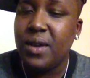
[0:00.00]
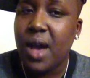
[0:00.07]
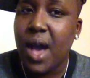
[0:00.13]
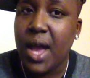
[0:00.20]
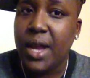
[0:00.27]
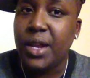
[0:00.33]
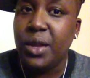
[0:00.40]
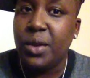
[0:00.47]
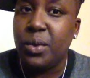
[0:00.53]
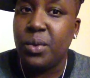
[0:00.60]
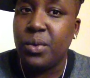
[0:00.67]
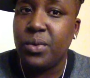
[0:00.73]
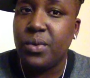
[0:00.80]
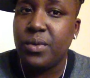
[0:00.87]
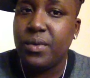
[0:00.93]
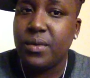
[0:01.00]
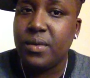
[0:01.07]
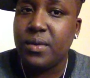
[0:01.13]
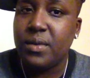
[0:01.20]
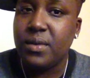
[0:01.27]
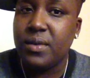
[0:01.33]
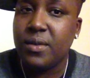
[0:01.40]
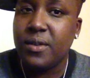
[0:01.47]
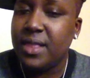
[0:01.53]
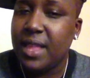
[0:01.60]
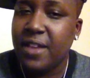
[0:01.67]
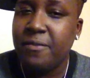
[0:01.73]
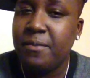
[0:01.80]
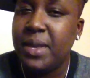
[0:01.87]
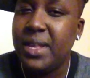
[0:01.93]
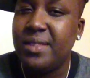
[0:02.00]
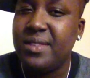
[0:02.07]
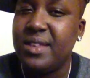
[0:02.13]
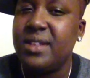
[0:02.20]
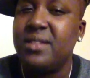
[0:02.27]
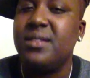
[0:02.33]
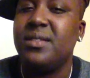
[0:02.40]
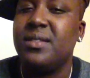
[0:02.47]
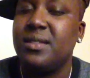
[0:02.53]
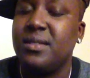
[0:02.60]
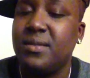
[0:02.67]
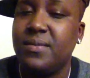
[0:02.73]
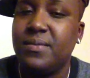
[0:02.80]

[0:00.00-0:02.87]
I knew. Life made sense.